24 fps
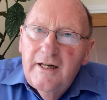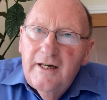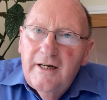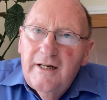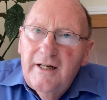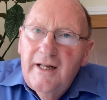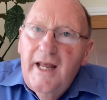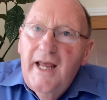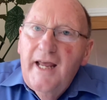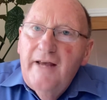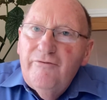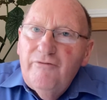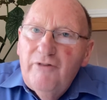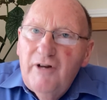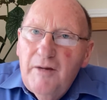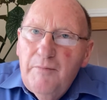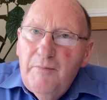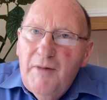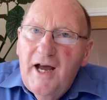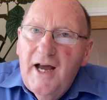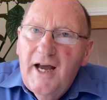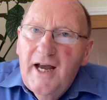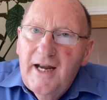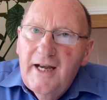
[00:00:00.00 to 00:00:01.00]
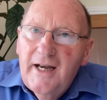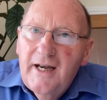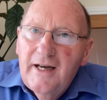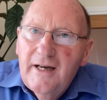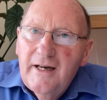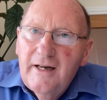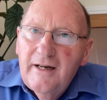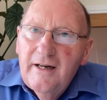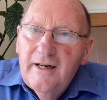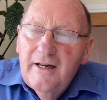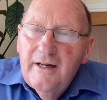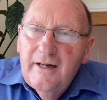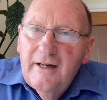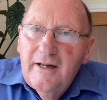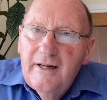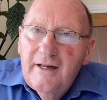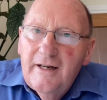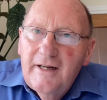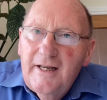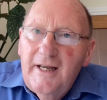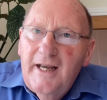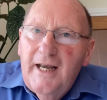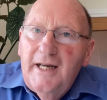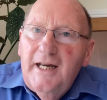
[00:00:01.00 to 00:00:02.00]
the heavenly man,
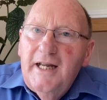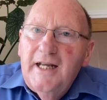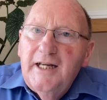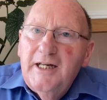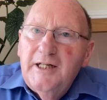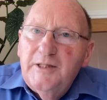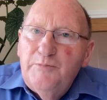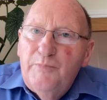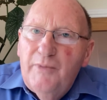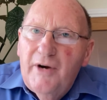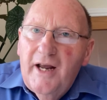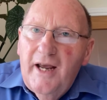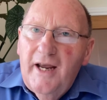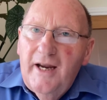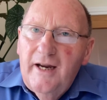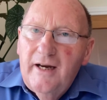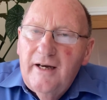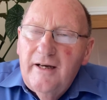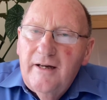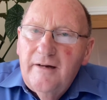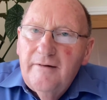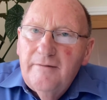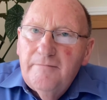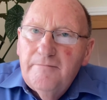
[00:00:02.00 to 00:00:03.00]
getting his bride.